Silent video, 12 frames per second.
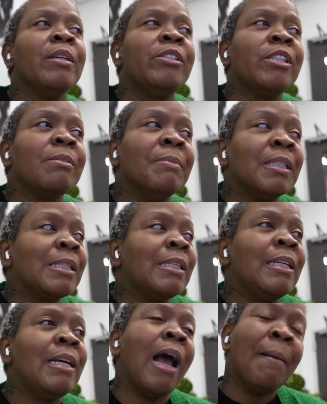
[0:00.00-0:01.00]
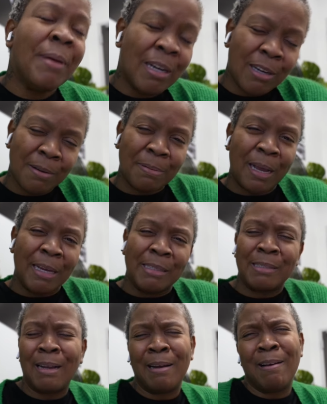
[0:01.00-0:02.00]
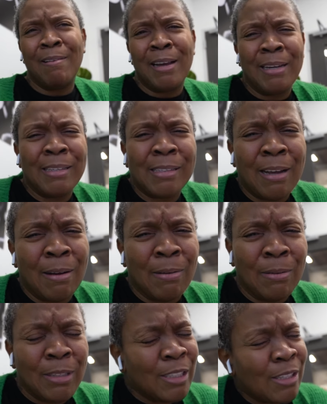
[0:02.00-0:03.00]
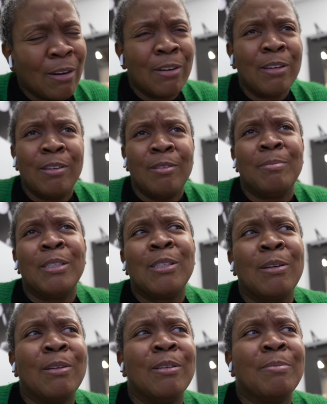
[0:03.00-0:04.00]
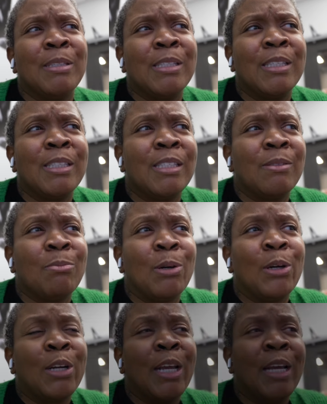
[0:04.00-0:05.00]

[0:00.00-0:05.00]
just mentally, I'm in a good place. Like, okay, let's go. Let's turn up. Let's turn up. Let's get this work